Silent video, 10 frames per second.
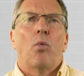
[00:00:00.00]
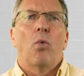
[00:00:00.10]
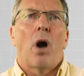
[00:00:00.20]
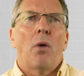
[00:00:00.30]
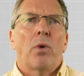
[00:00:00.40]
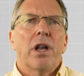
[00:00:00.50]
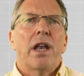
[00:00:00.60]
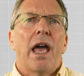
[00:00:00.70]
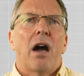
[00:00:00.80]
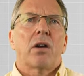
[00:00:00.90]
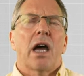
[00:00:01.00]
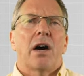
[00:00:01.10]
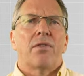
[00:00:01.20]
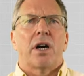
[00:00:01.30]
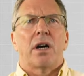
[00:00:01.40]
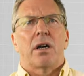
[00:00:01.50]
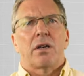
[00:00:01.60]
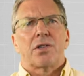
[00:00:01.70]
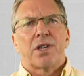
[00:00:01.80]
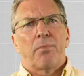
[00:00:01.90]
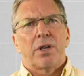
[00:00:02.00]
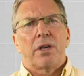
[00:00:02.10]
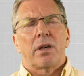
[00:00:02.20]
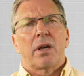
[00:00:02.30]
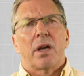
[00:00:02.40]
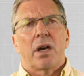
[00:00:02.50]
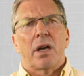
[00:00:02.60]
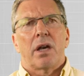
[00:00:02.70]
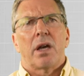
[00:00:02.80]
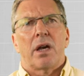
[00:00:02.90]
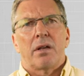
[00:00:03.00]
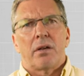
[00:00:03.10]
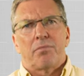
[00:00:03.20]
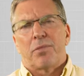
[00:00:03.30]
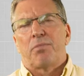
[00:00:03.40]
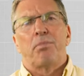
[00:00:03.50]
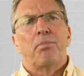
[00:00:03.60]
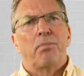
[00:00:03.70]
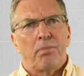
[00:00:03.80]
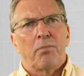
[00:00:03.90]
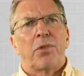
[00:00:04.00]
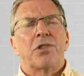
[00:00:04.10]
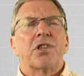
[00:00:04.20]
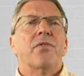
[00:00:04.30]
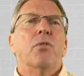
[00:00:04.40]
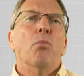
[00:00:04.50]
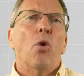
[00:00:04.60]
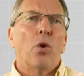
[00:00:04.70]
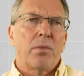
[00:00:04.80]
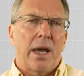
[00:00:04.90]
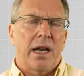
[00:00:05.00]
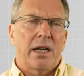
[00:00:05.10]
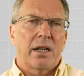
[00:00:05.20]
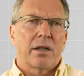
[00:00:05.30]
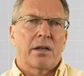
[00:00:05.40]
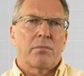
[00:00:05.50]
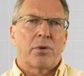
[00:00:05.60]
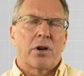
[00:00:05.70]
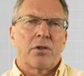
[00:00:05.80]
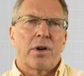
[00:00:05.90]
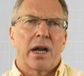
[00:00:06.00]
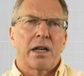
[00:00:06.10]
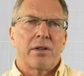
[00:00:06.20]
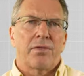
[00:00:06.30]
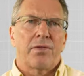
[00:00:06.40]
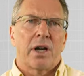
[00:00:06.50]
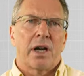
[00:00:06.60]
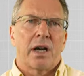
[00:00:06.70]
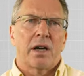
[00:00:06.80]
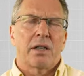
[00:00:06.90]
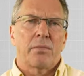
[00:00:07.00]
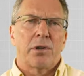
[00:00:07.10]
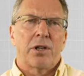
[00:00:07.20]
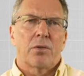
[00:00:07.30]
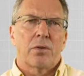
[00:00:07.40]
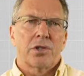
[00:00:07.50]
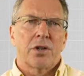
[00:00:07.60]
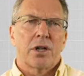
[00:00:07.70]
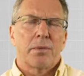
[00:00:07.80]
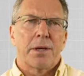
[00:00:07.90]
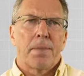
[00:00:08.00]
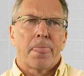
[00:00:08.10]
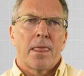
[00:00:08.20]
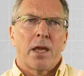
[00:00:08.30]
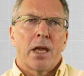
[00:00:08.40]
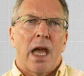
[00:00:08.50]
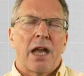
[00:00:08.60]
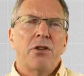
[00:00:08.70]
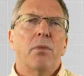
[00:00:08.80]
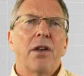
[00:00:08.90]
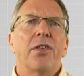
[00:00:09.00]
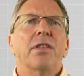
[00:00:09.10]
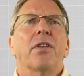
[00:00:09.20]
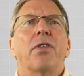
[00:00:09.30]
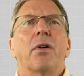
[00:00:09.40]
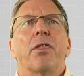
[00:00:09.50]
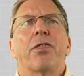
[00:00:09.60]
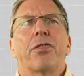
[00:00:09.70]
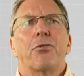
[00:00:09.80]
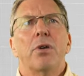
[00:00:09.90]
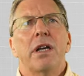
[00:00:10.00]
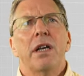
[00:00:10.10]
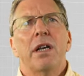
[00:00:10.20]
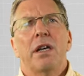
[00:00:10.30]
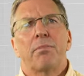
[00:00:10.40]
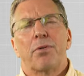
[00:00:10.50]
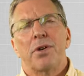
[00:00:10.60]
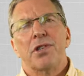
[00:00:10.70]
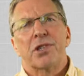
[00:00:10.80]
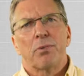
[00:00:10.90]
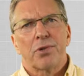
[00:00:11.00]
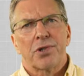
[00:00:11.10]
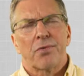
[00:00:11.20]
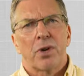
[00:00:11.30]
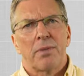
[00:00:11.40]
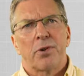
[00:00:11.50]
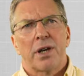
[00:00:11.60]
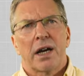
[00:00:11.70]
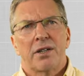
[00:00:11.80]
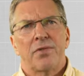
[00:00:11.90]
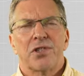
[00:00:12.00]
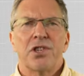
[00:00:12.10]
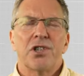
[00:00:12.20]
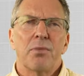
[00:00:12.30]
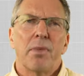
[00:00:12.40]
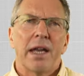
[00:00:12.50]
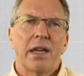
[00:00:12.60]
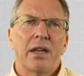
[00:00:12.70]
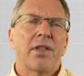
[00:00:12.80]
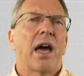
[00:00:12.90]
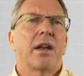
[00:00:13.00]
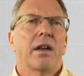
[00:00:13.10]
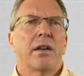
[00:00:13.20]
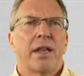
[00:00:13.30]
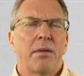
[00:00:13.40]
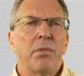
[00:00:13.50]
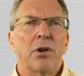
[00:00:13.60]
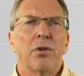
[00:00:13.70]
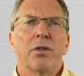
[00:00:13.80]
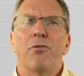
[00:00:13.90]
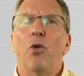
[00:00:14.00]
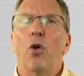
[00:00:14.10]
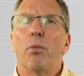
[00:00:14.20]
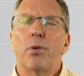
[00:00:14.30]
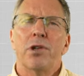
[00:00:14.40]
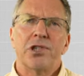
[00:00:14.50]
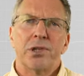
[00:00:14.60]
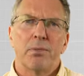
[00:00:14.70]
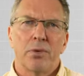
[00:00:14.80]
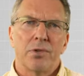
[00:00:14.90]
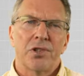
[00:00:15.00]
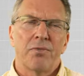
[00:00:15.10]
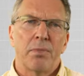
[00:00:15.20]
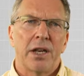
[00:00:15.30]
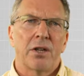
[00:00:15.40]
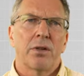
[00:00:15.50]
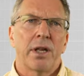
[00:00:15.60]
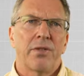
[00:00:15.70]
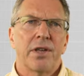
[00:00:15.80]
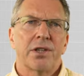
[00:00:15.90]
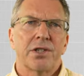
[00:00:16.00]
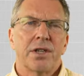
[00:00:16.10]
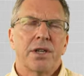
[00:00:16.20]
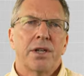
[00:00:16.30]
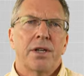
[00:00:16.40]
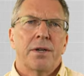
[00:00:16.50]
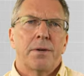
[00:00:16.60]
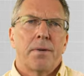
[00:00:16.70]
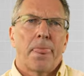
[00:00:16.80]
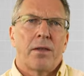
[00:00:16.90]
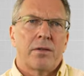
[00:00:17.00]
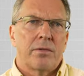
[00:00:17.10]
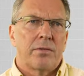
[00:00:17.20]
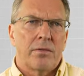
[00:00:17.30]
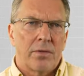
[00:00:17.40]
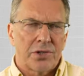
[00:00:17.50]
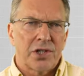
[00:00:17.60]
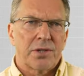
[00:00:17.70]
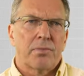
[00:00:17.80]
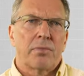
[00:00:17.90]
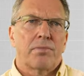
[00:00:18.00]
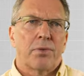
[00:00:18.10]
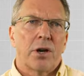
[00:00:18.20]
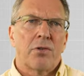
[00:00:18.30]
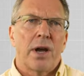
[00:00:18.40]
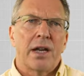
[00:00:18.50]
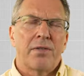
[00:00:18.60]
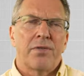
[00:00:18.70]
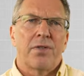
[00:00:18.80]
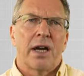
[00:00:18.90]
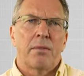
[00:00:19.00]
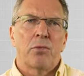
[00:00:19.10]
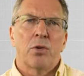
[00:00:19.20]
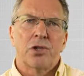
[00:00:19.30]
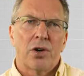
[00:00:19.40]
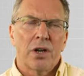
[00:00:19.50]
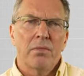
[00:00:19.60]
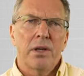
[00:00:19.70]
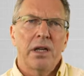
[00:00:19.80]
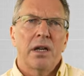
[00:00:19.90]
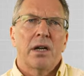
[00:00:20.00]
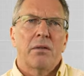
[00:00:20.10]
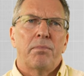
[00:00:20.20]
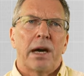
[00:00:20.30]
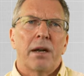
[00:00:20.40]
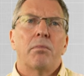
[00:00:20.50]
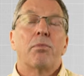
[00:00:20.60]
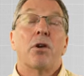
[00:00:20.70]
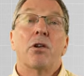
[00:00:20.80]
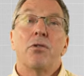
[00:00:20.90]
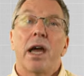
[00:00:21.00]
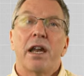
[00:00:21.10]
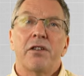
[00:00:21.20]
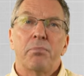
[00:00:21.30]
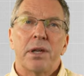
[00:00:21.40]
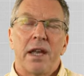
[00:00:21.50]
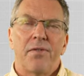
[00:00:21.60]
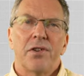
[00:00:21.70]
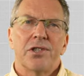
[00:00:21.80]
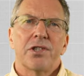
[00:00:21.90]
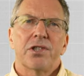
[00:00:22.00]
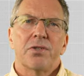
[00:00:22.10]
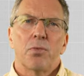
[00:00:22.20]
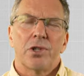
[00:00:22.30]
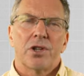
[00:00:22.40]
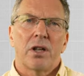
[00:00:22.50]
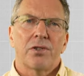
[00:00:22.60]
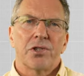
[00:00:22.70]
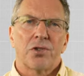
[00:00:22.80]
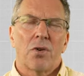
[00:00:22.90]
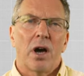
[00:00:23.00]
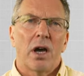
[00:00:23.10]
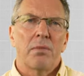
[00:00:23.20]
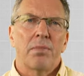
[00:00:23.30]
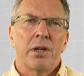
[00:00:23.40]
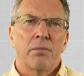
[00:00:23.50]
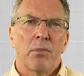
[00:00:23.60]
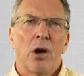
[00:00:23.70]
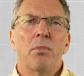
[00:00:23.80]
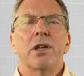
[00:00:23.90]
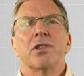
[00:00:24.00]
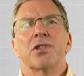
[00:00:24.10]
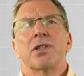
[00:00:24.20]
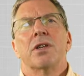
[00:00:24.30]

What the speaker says: I want to now cover something that's even more demanding than procreative liberty or autonomy. And you might think that there are three principles of reproductive decision making that mirror the four principles of medical ethics. Not just procreative autonomy, but procreative beneficence, which I'll describe in a moment as